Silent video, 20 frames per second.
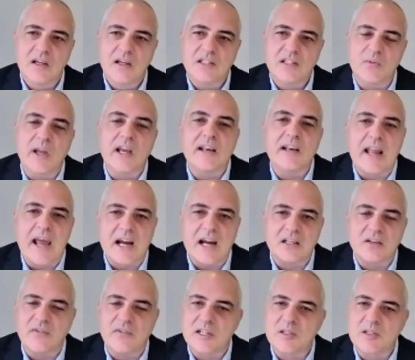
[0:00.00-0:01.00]
So we had an
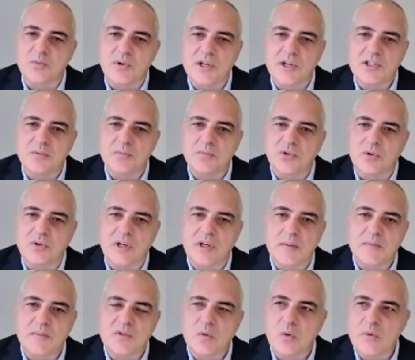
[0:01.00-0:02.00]
active exploration
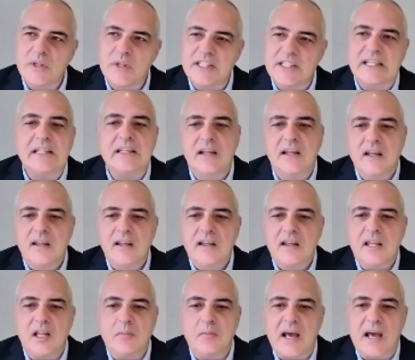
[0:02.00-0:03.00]
program. So what we did
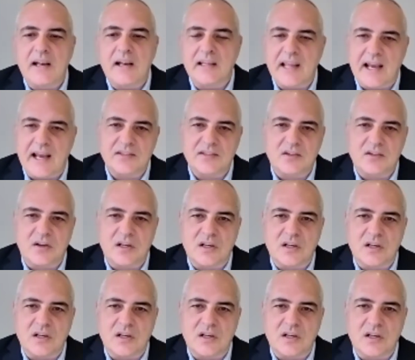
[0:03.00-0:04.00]
in Madagascar
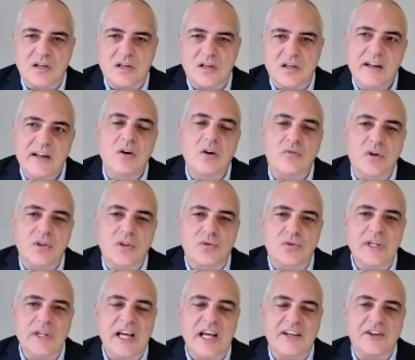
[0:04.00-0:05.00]
is we delineated over
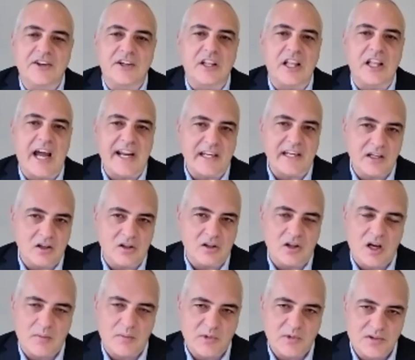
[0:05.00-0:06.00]
300 line
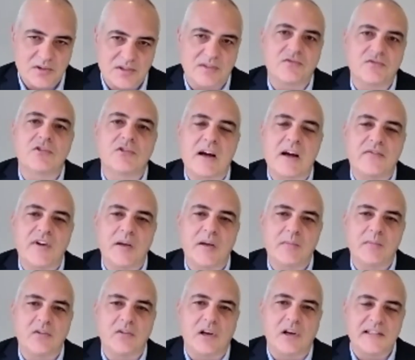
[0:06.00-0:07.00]
kilometers of
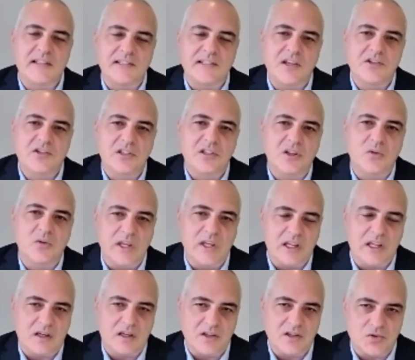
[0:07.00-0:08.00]
graphite mineralization that we
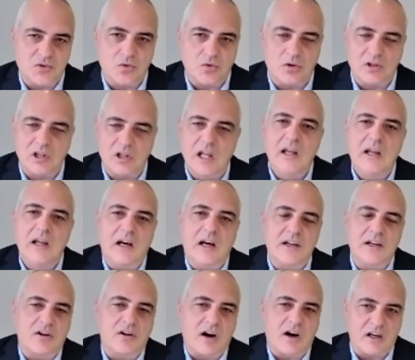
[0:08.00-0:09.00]
can control
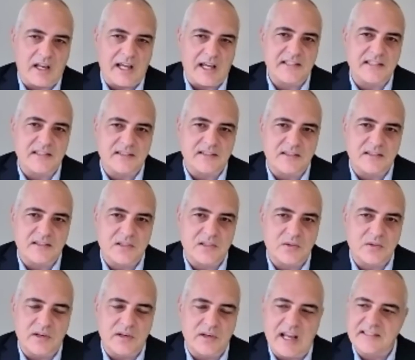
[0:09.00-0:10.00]
under our licenses.
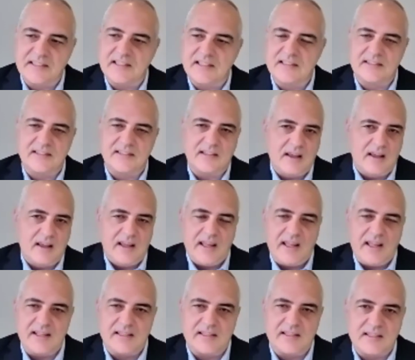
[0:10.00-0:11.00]
So in essence,
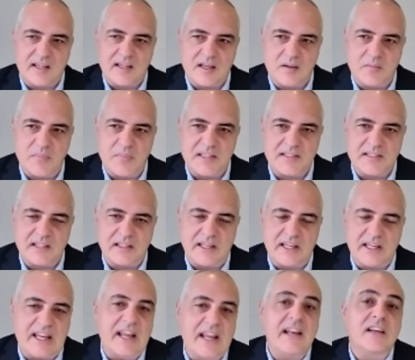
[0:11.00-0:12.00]
it's
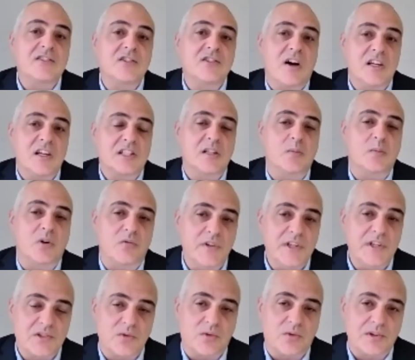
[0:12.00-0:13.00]
basically an inexhaustible
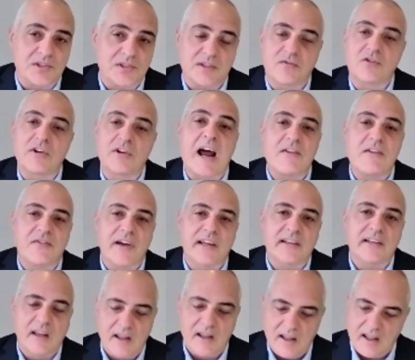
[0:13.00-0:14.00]
resource of
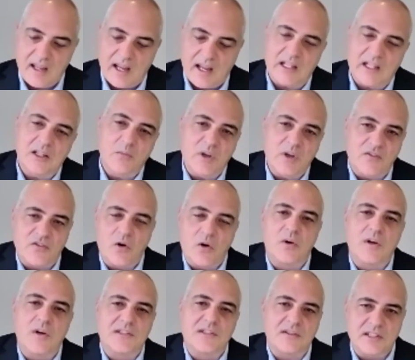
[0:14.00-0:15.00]
graphite. And then we
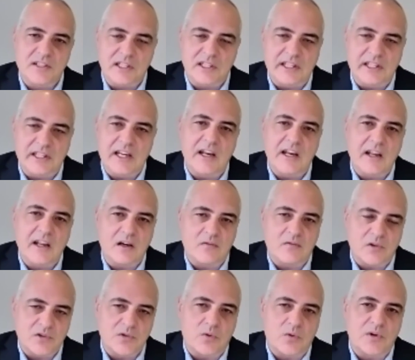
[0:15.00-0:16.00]
focused on delineating a
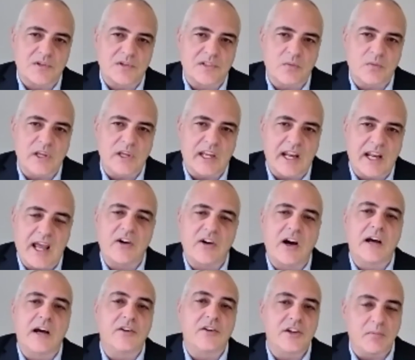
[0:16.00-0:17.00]
resource that we could have a
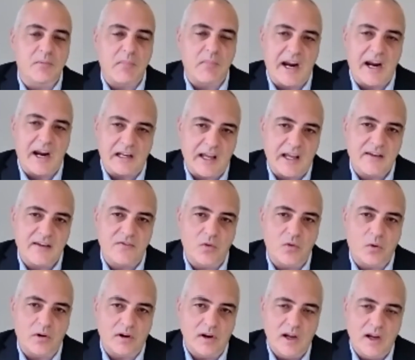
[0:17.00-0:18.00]
100-year mine life
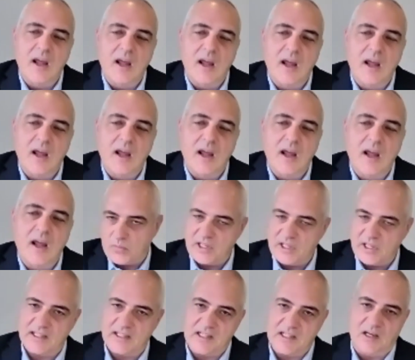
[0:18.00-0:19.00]
for, which is what
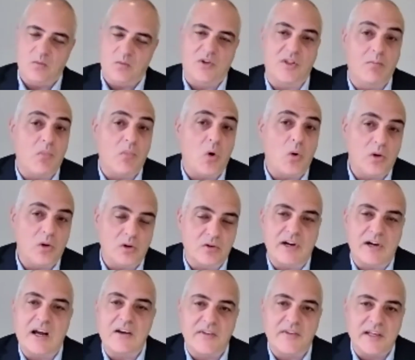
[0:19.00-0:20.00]
we had done with the Molo
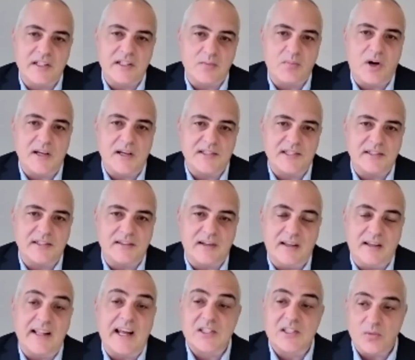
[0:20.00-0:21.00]
graphite deposit.
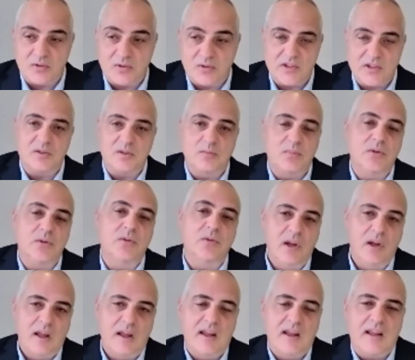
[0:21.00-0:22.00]
And that's what Vision
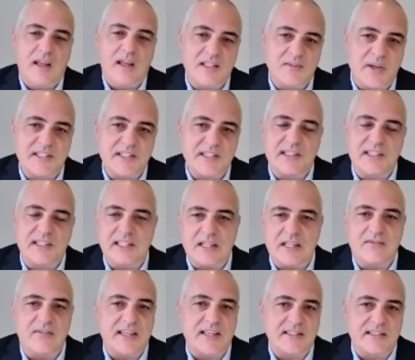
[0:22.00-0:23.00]
Blue has
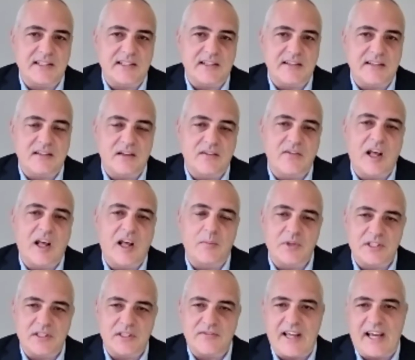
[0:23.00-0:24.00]
basically invested in, the
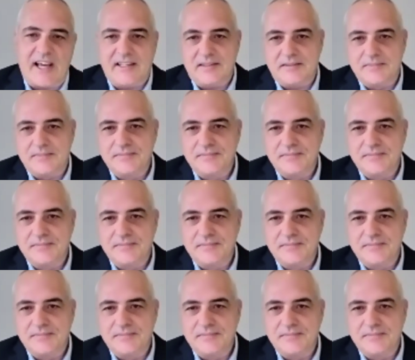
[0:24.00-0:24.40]
development of that.